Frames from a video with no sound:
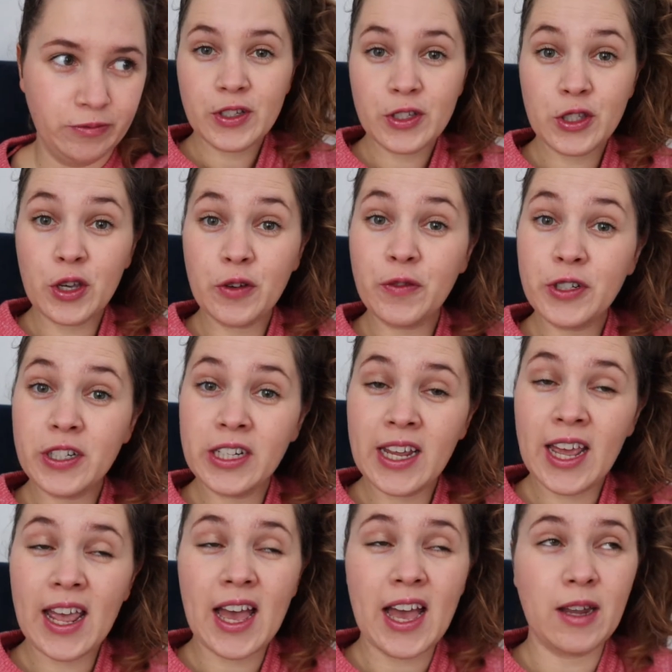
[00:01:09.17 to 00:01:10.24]
So for
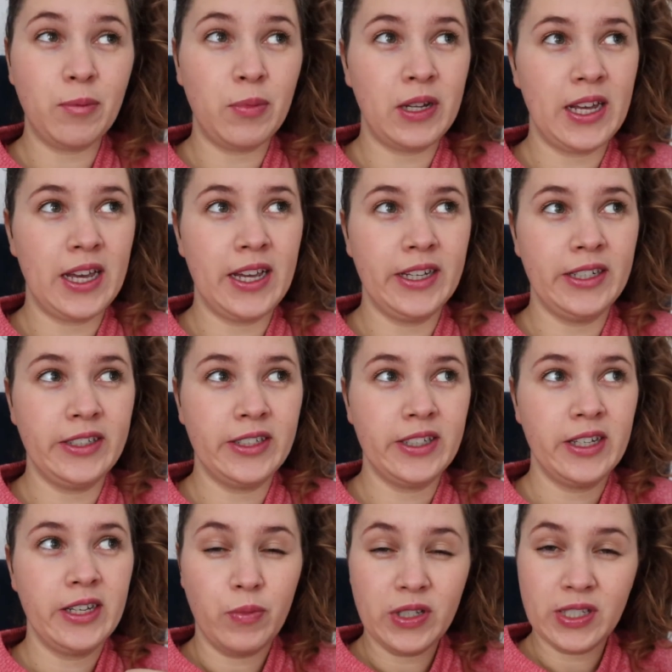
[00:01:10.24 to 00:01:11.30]
today I had planned
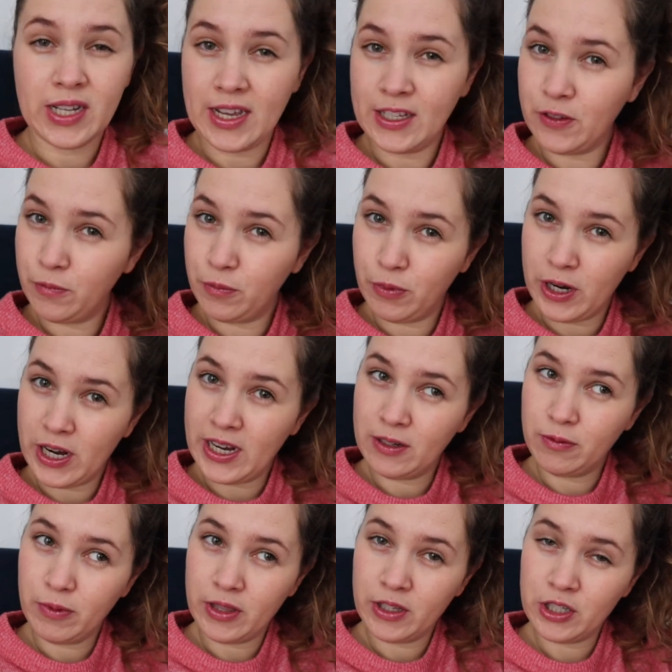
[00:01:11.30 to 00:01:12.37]
a slice of
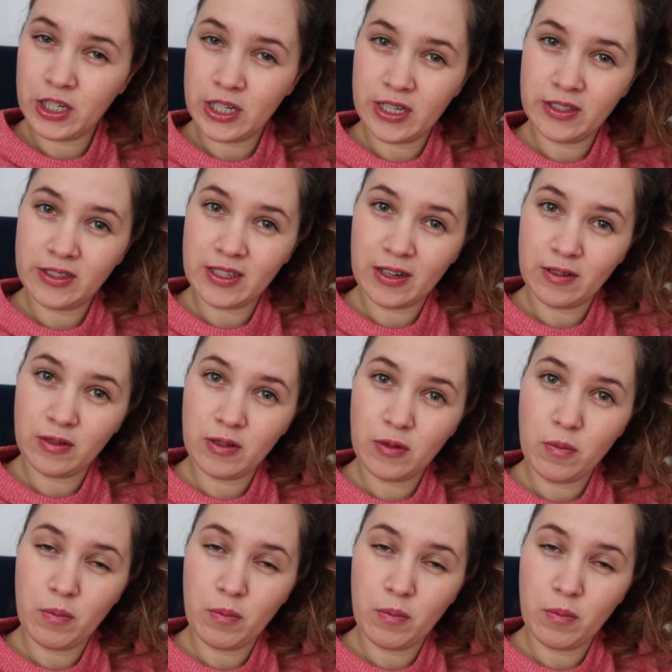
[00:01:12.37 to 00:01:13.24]
bread with cheese and